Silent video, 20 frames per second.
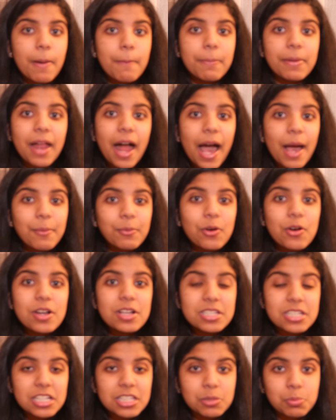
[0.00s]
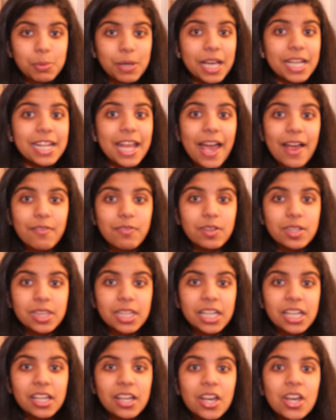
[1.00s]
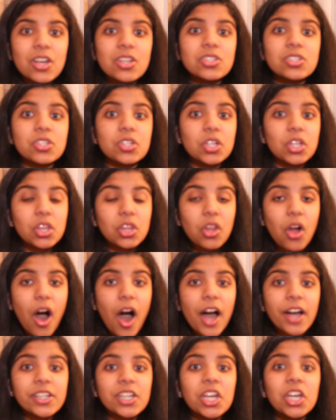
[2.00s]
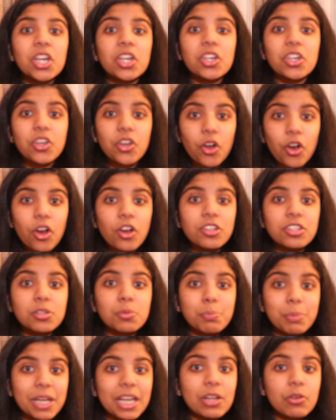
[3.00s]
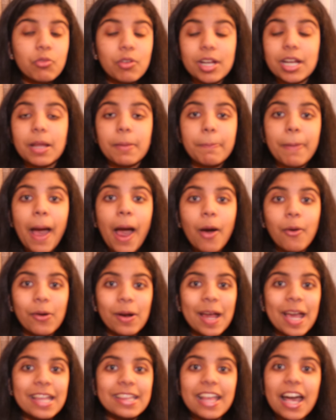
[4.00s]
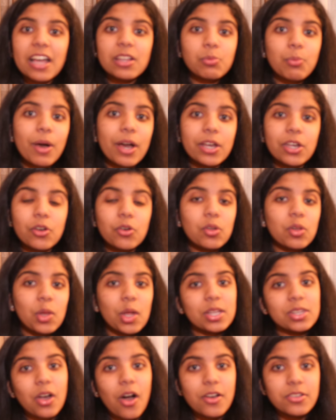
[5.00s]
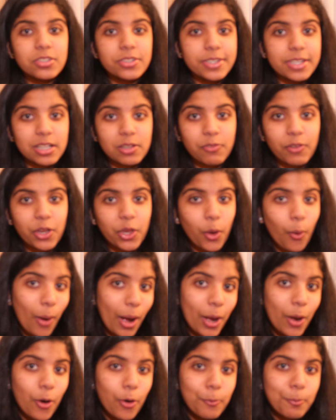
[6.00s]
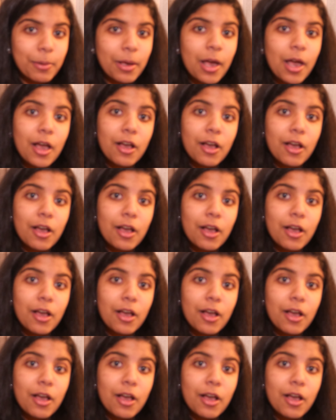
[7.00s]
but I'm going to explain everything to unlock your speed reading power, and that's why you clicked onto this video, I hope.